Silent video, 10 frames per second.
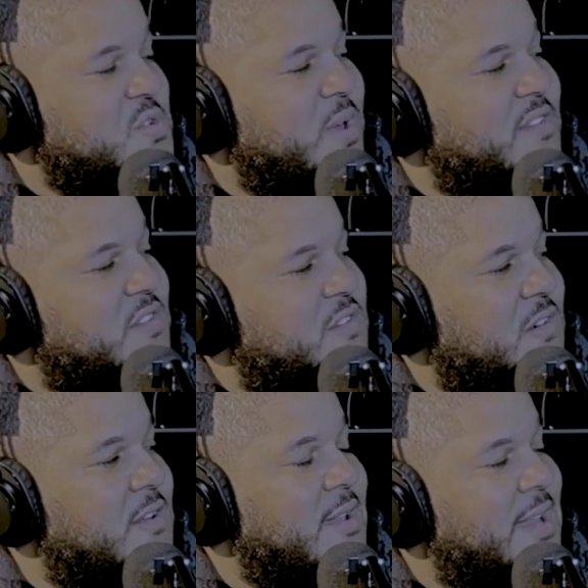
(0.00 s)
reach a
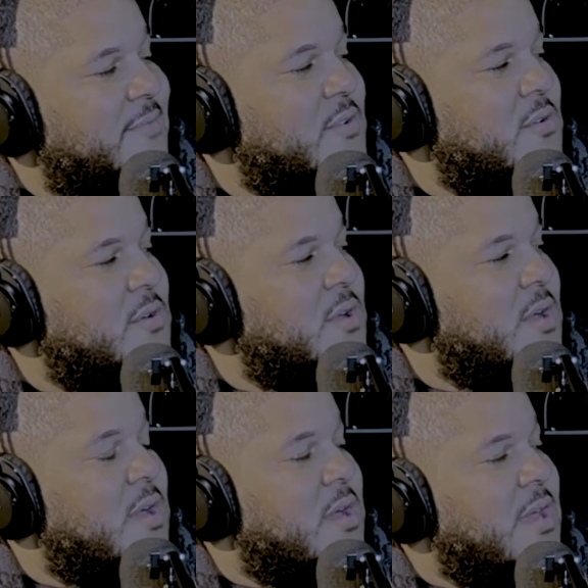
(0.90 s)
certain level,
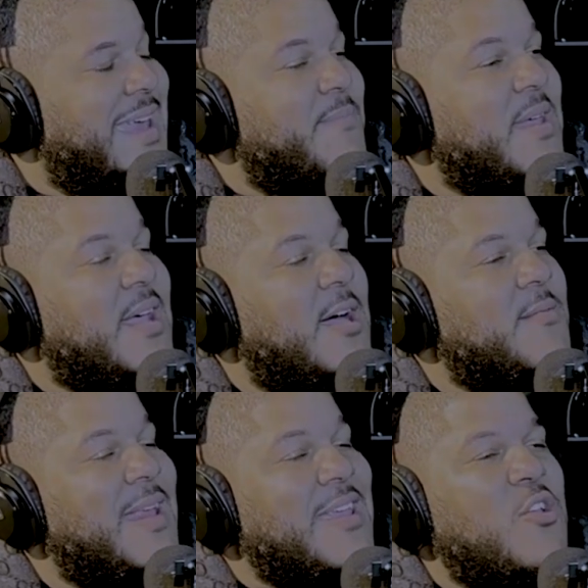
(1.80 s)
it
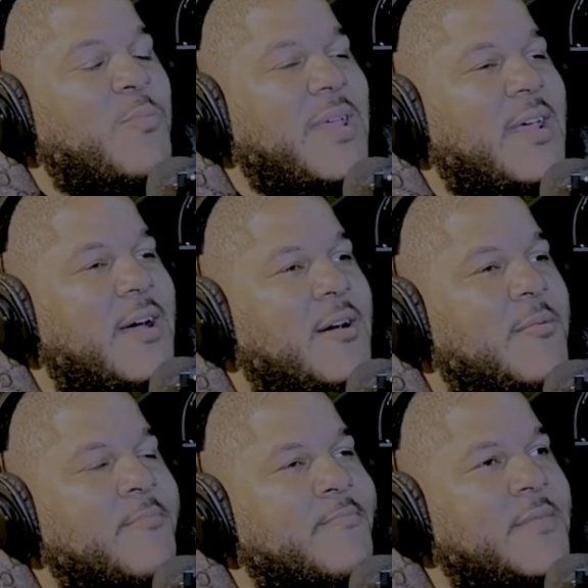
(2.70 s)
becomes like you
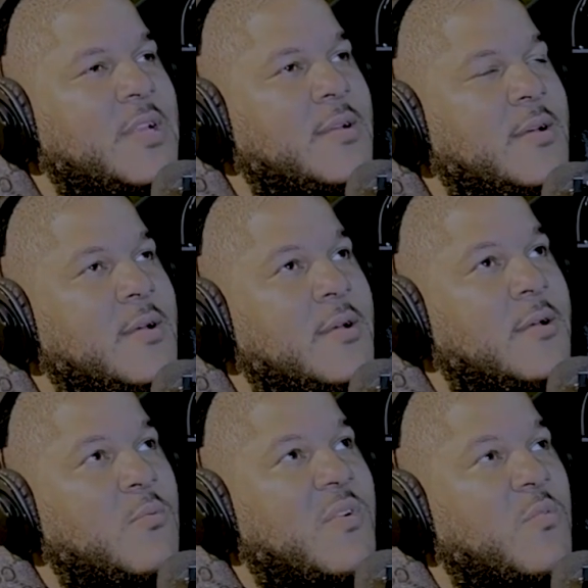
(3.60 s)
become.
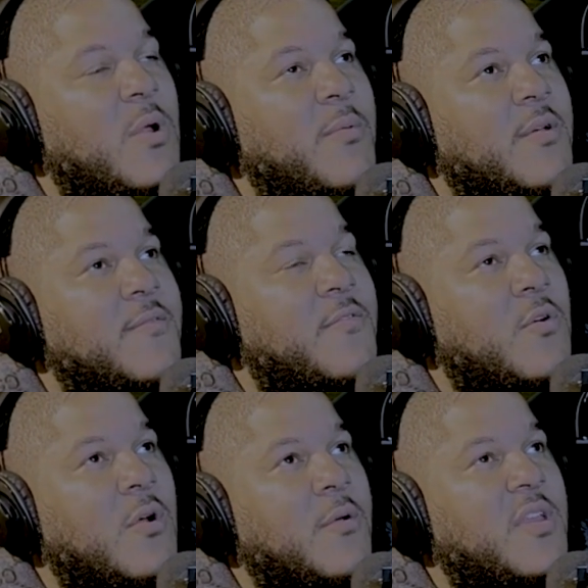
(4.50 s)
What's the word I'm looking
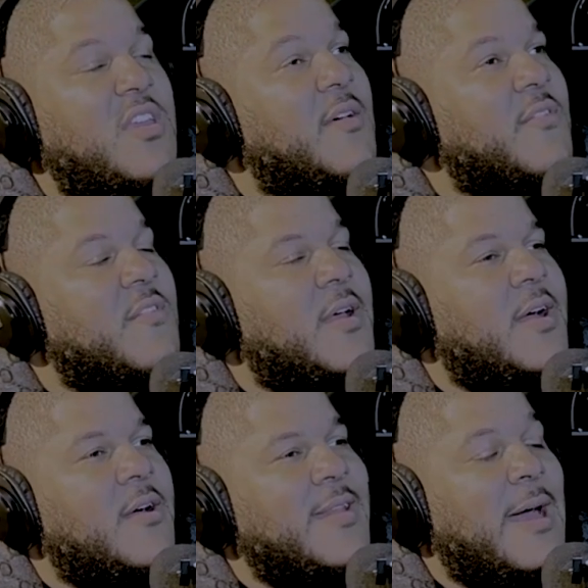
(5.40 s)
for? You ever?
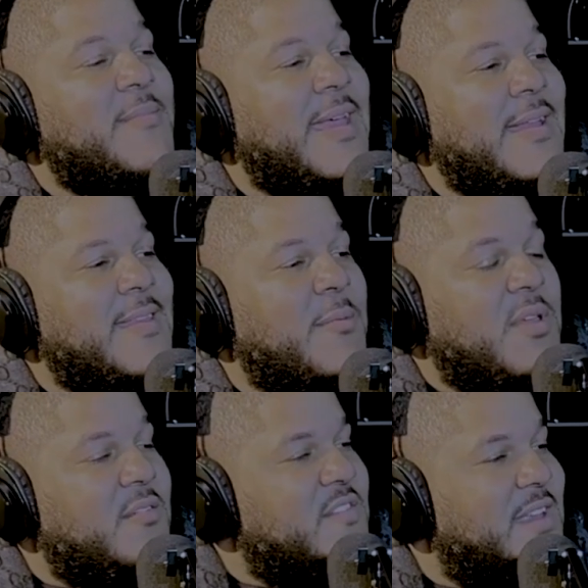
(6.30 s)
Now I'm taking deep.
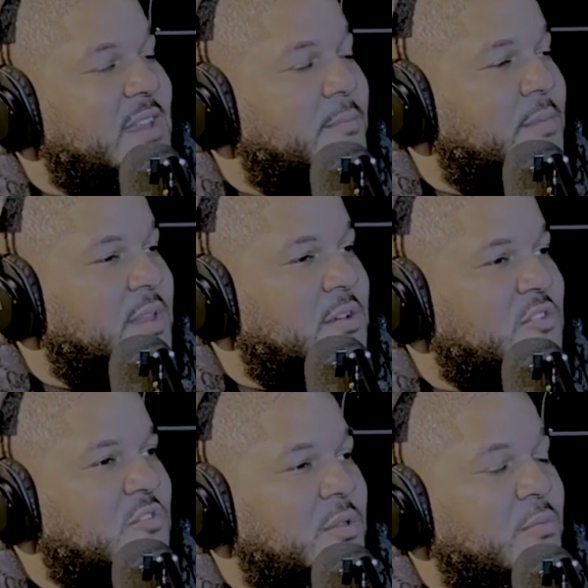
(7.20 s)
You ever seen
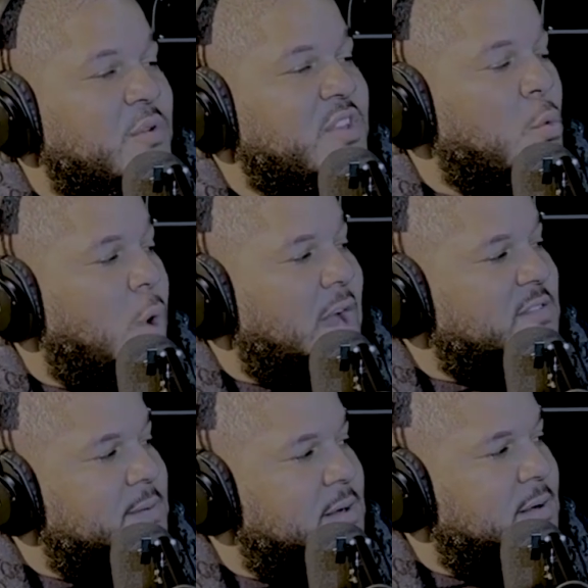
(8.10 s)
the movie The Watchmen?